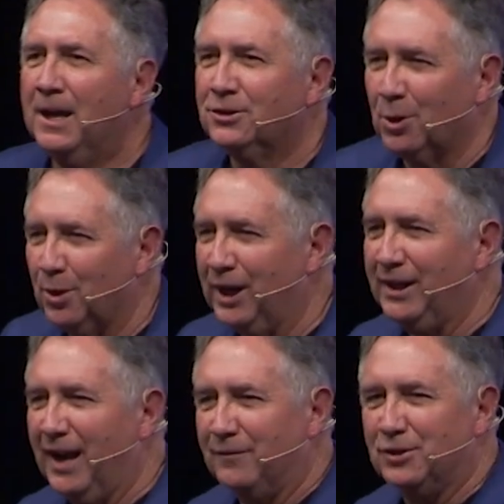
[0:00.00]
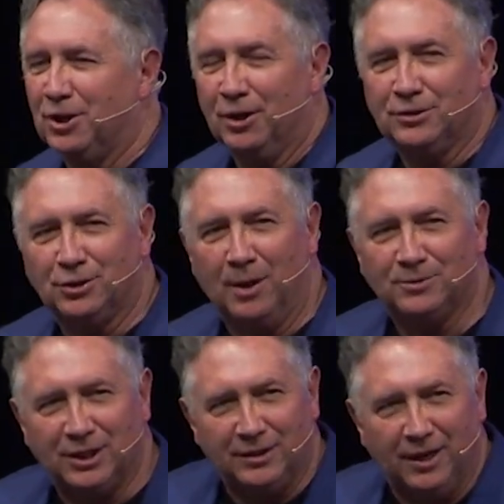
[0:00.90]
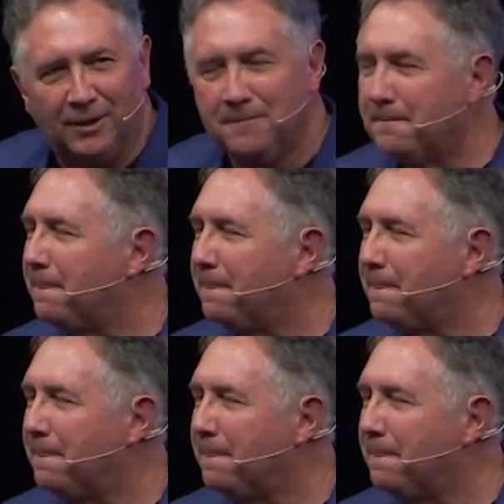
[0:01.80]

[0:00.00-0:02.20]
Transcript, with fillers: So we're eating after church, so I'm sitting there.